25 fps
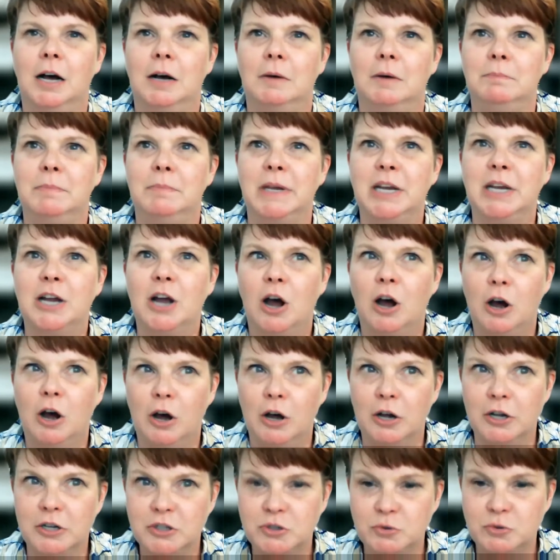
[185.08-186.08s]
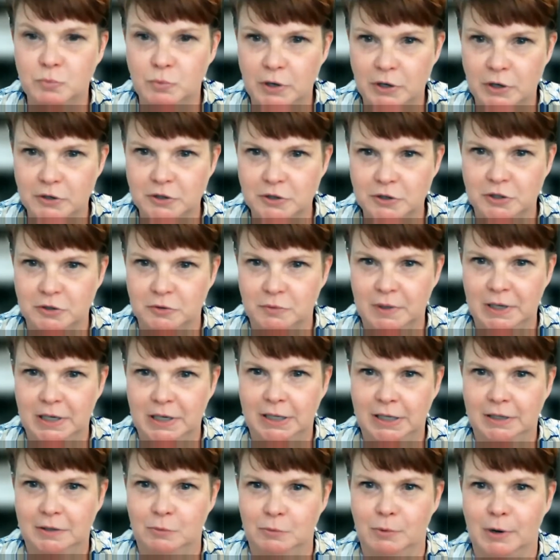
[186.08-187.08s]
Because we're
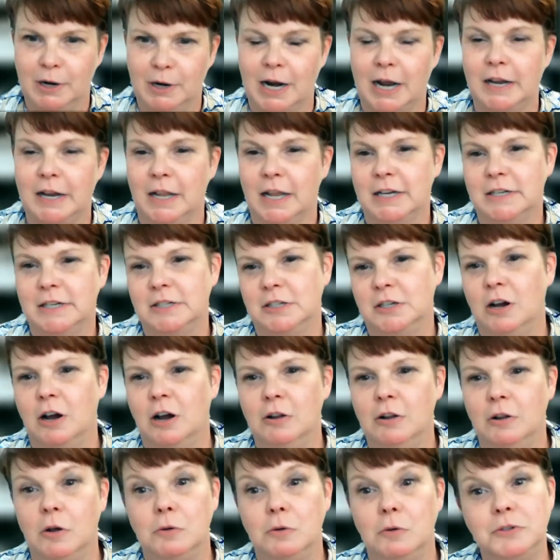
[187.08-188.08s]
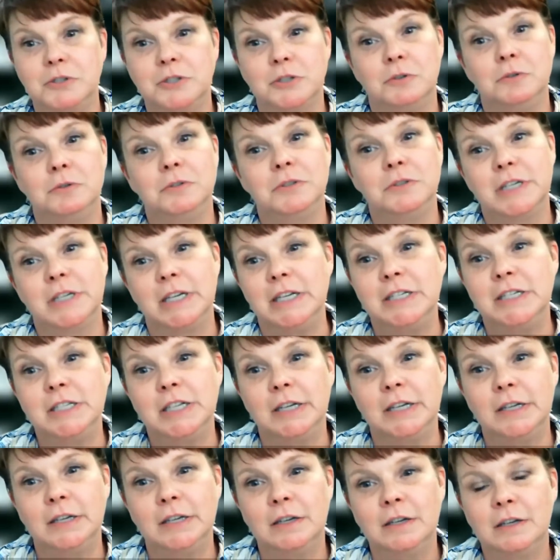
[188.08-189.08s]
doing what I like to call old school
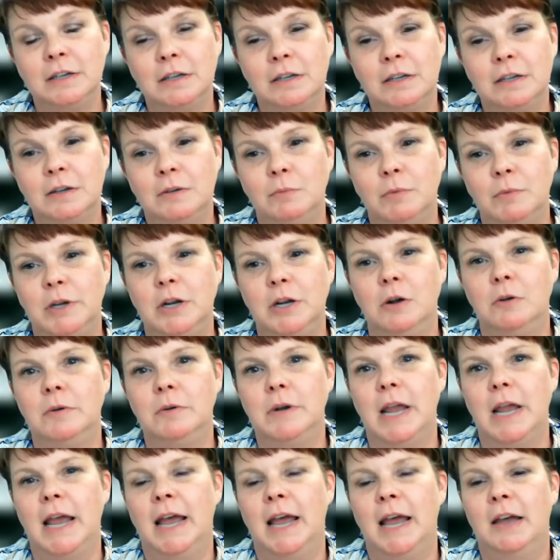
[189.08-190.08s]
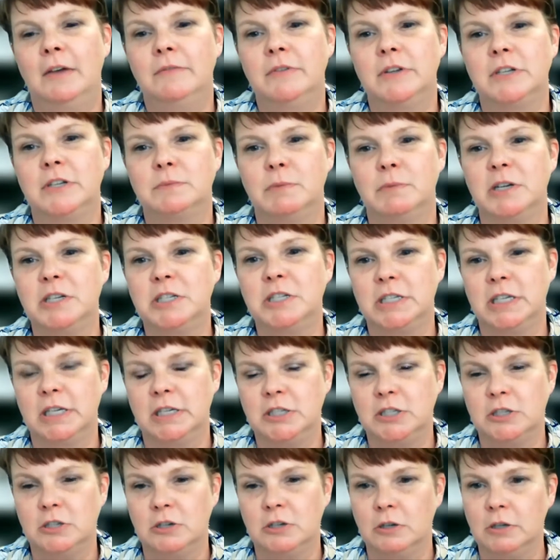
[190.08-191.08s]
teaching, we don't have as much
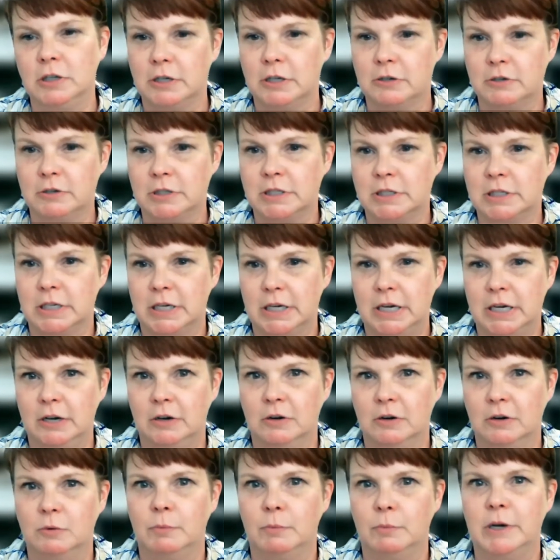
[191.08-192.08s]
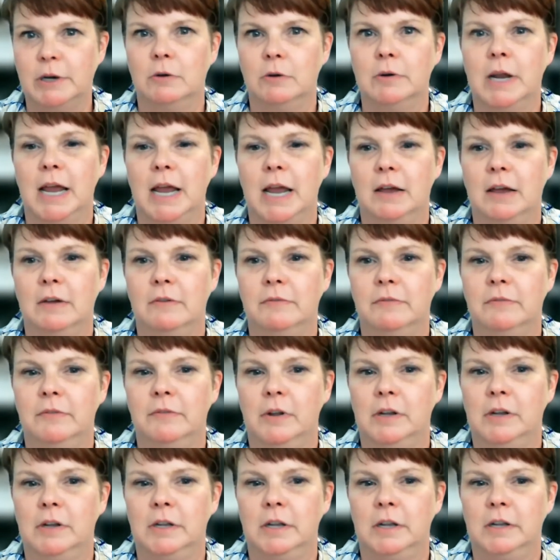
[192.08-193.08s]
digital literacy here. We don't have
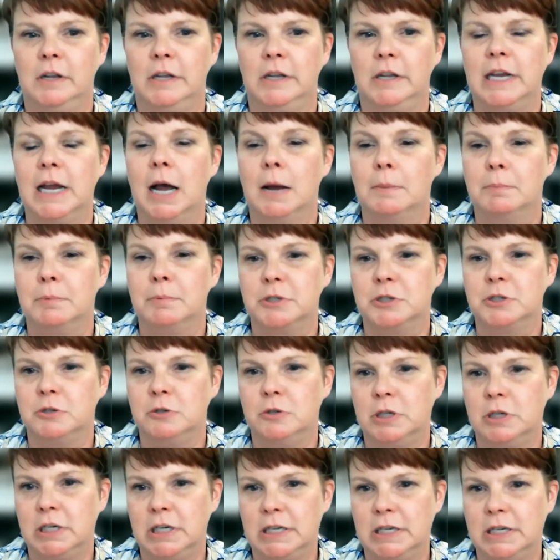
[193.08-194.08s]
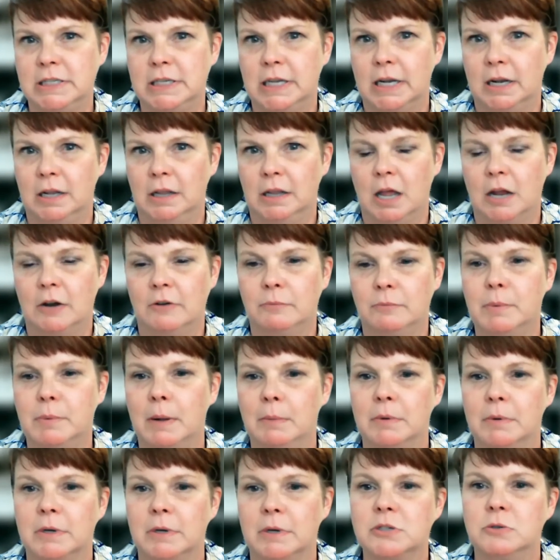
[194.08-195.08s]
the opportunities that a lot of
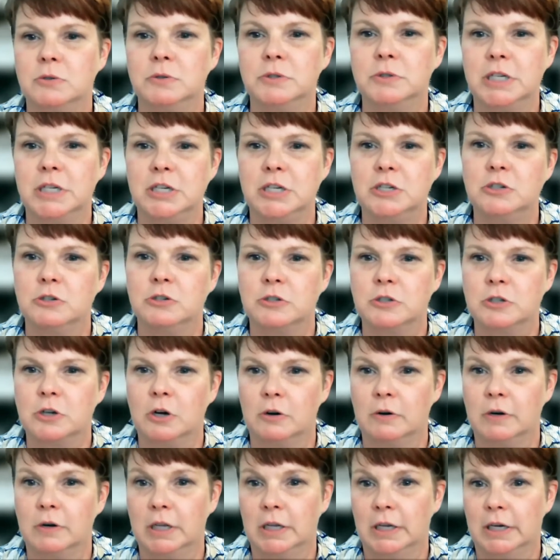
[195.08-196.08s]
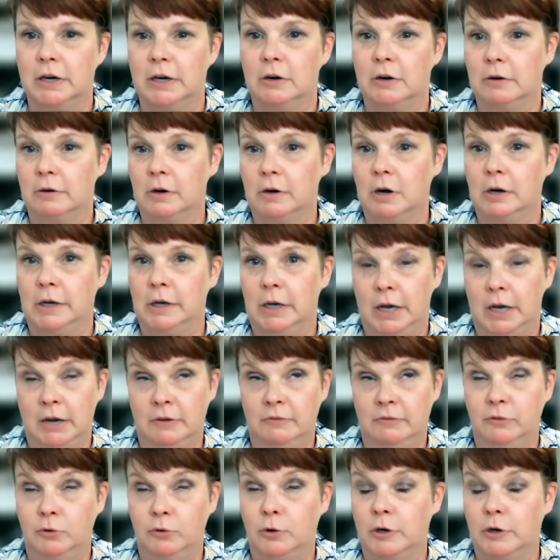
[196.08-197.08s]
public school teachers currently are in
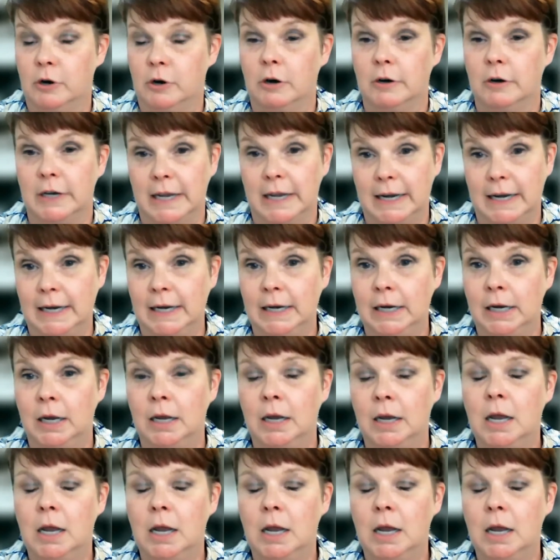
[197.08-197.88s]
Florida are getting,